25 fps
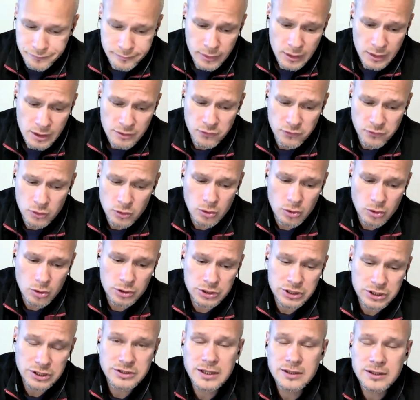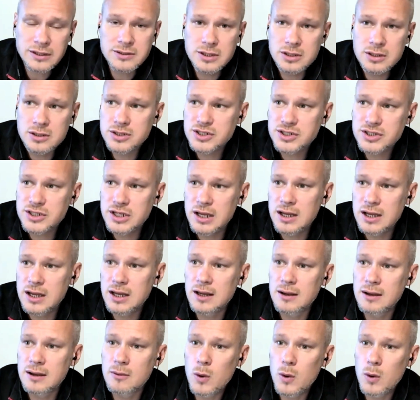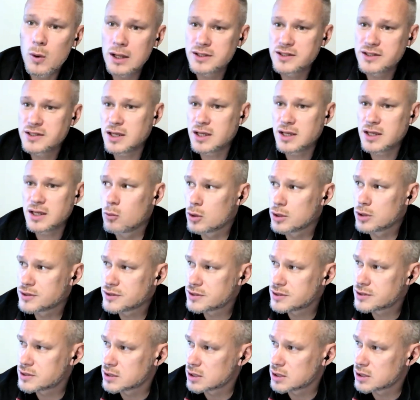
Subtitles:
For the 10 years, once I was